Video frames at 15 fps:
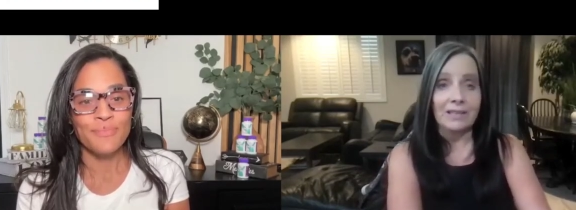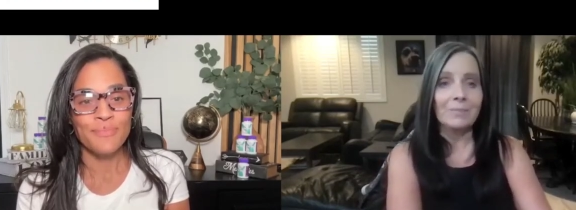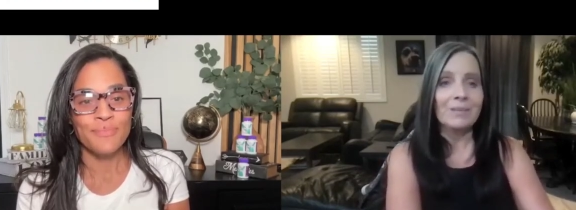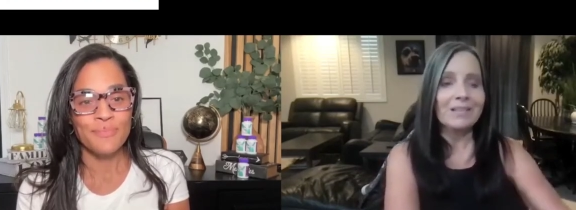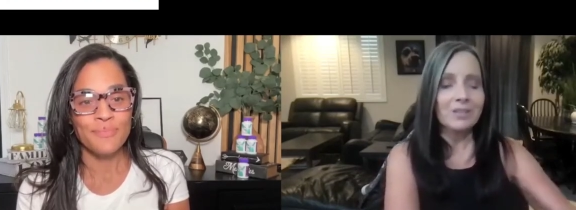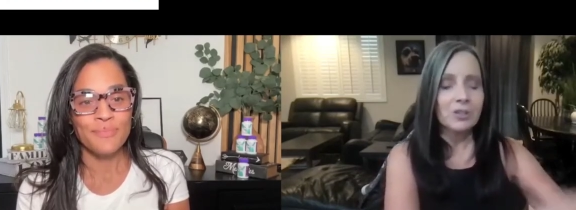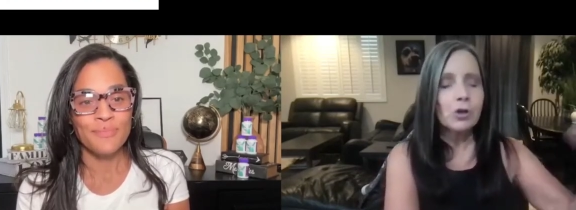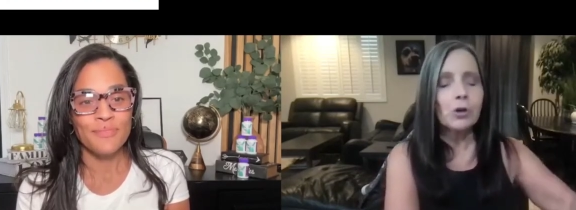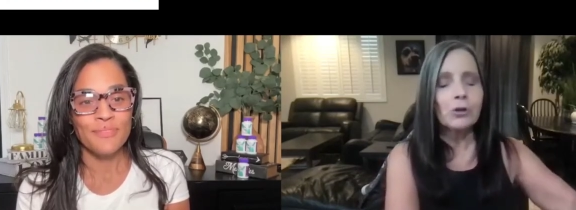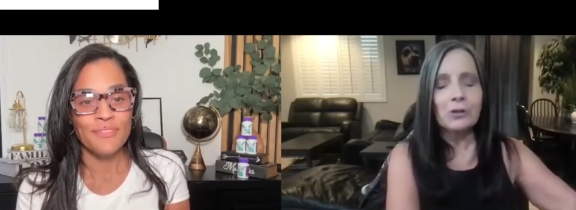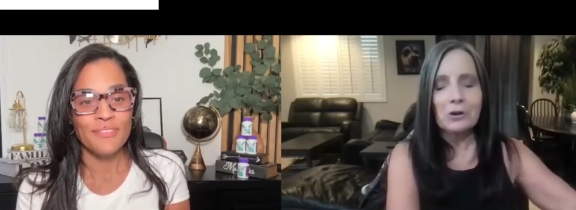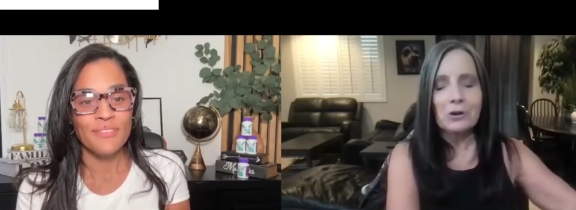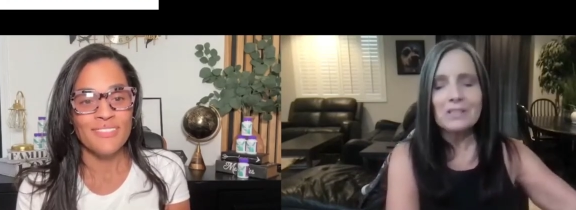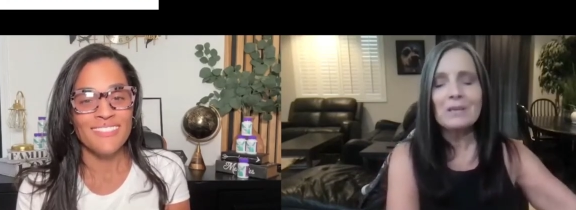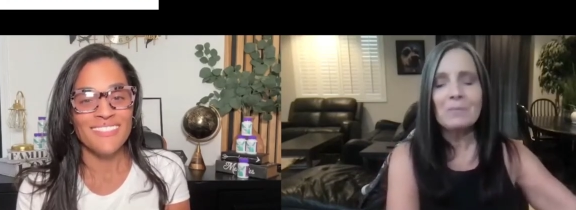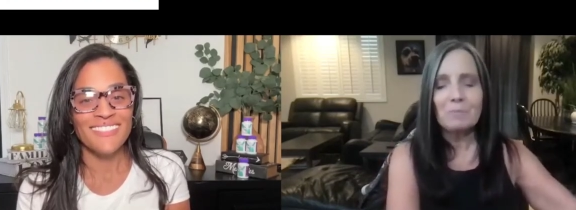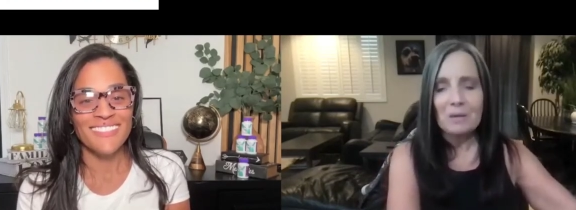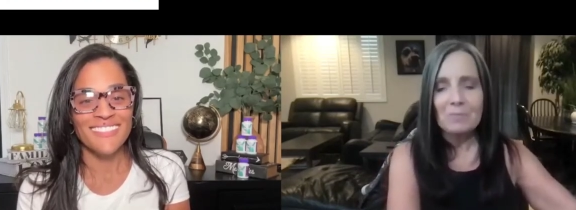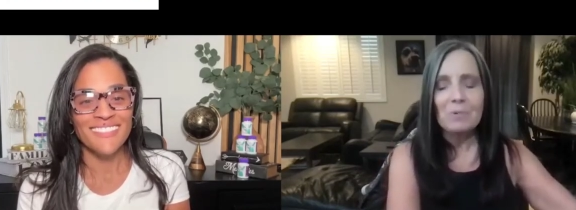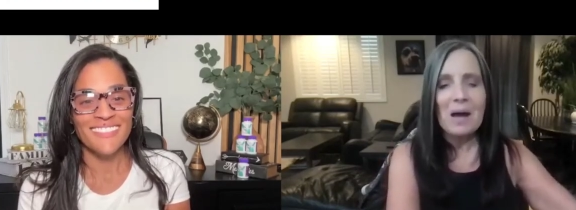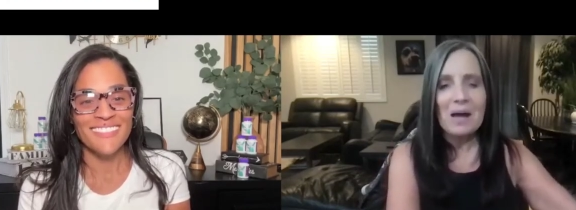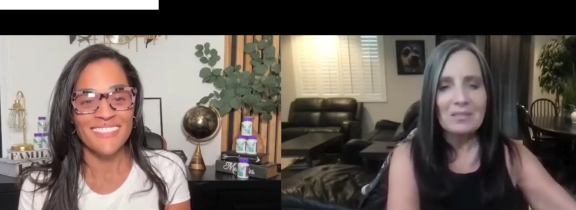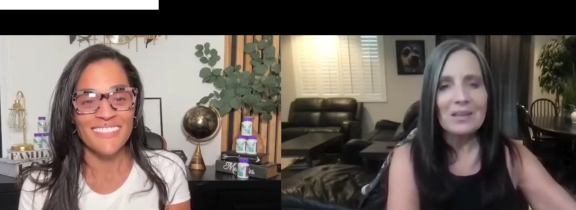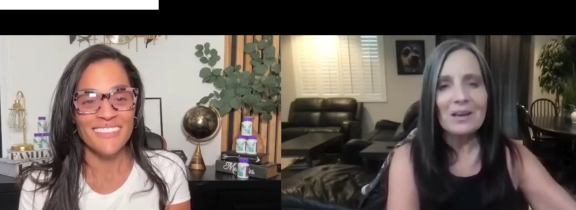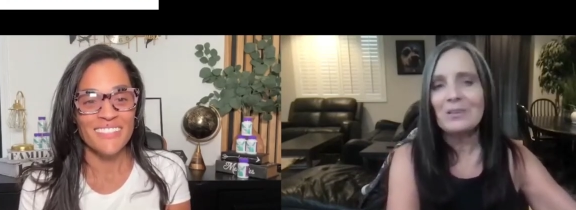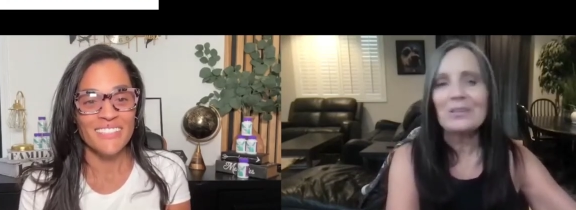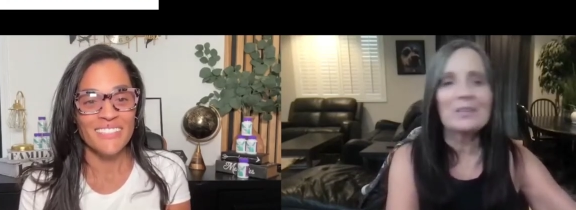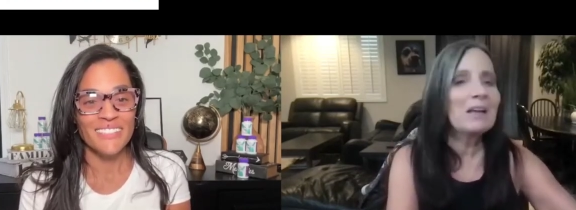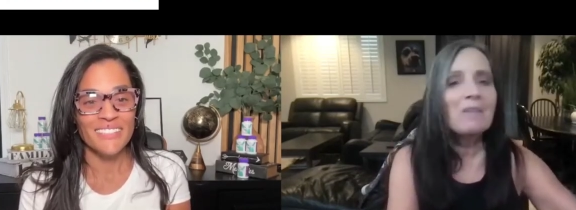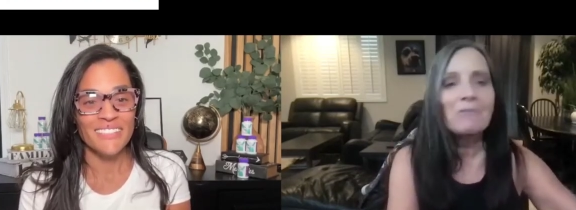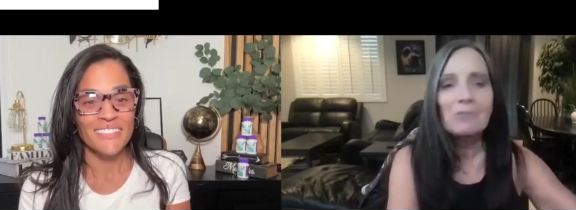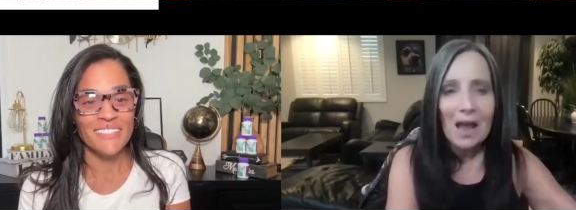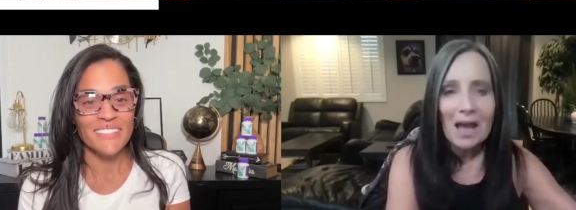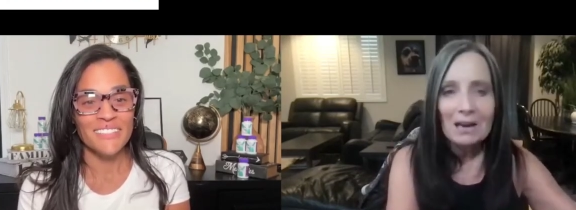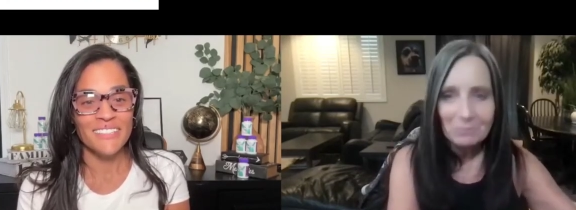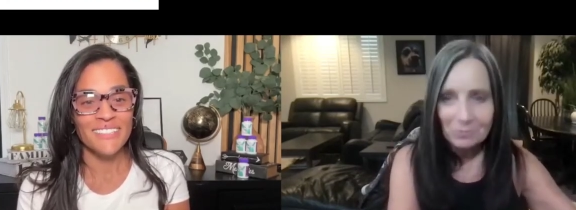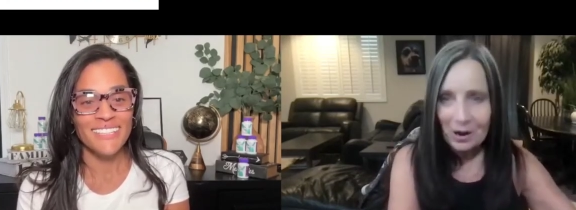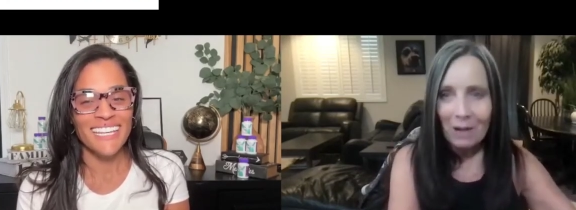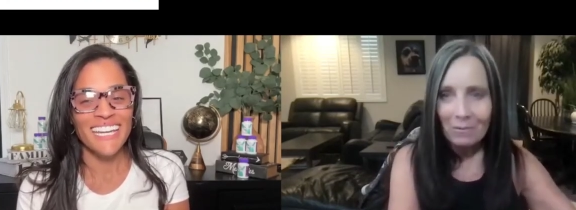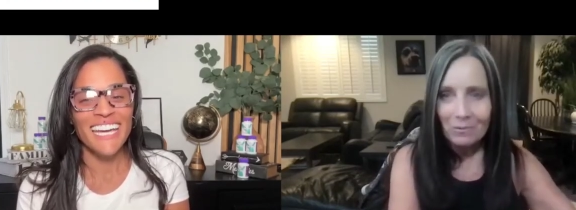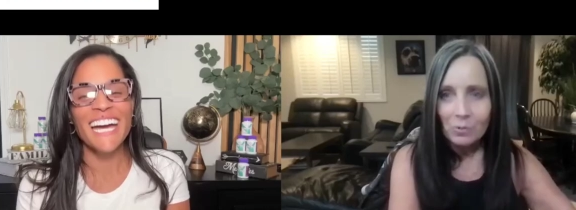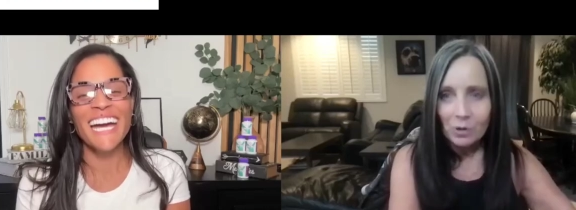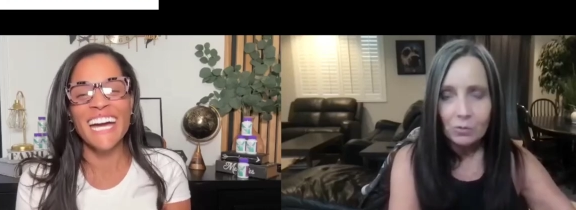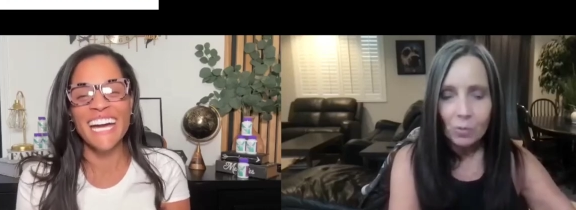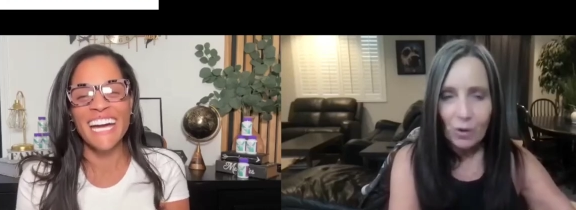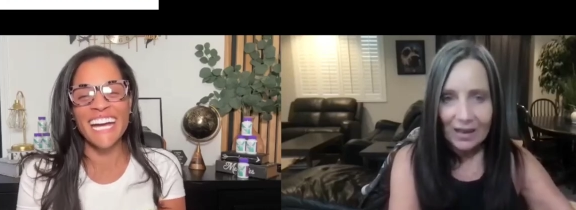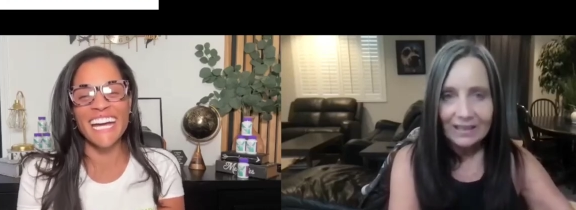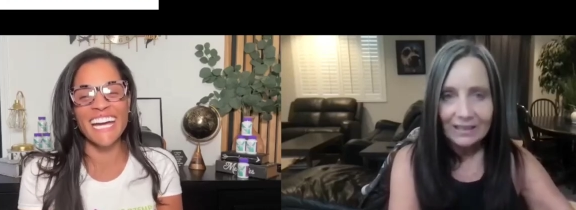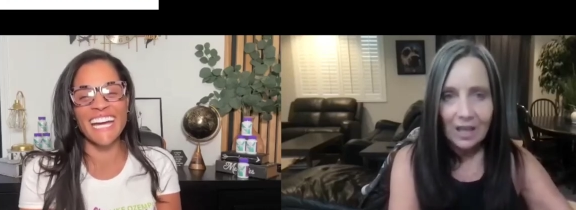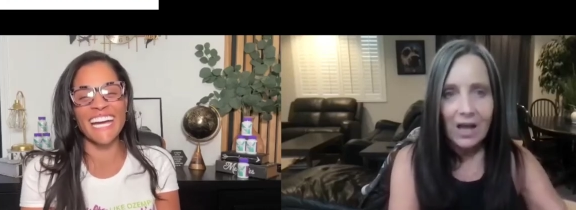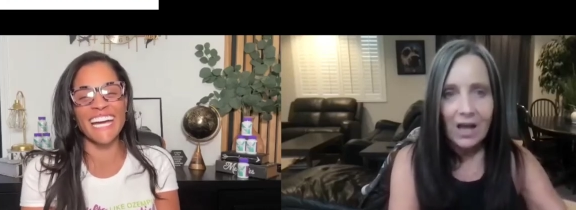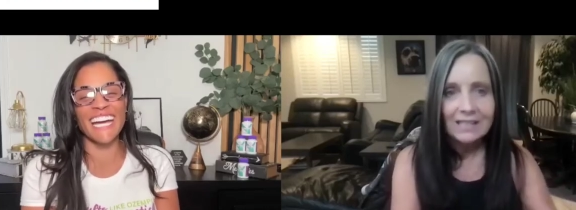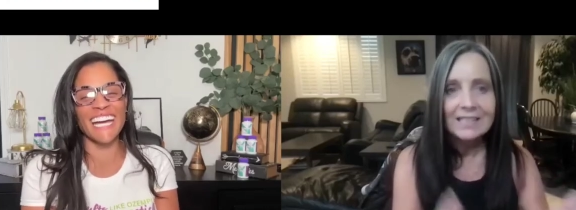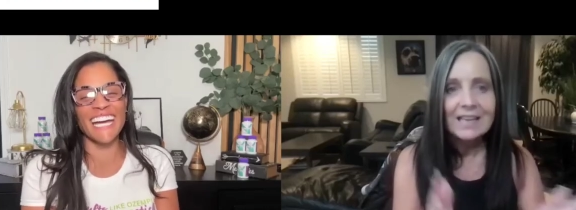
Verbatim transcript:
Speaker 1: I mean, sure, there are some people out there that never had a problem with weight loss.